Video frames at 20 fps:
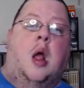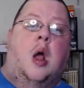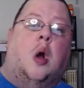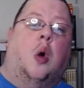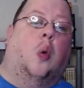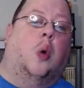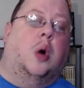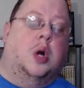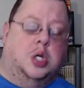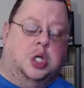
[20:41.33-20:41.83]

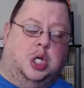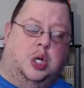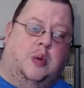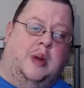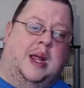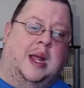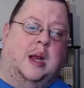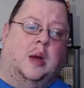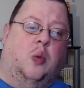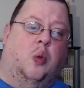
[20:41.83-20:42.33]
once you
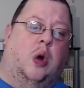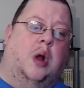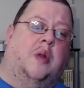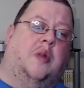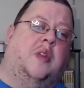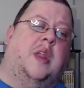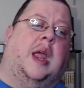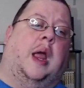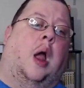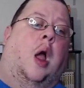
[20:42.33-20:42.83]
hit one
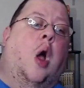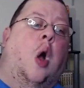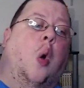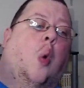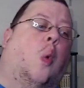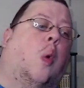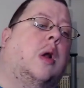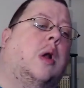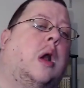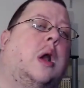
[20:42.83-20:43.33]
thing.
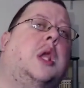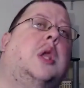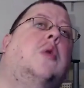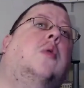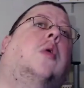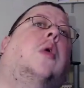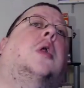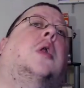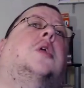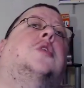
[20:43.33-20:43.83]
What are you
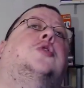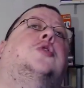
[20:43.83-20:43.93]
going to